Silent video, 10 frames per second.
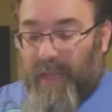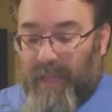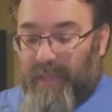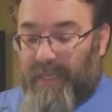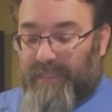
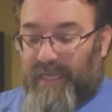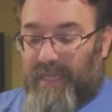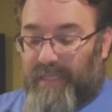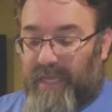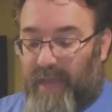Like I said, on
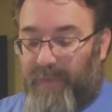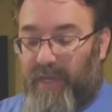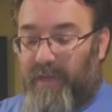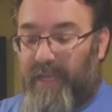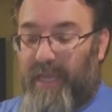the top
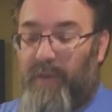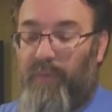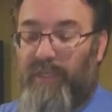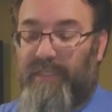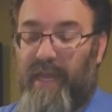here again,
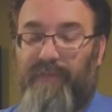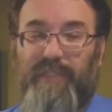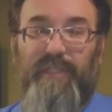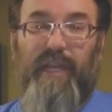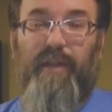we just have a
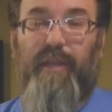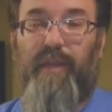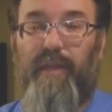generic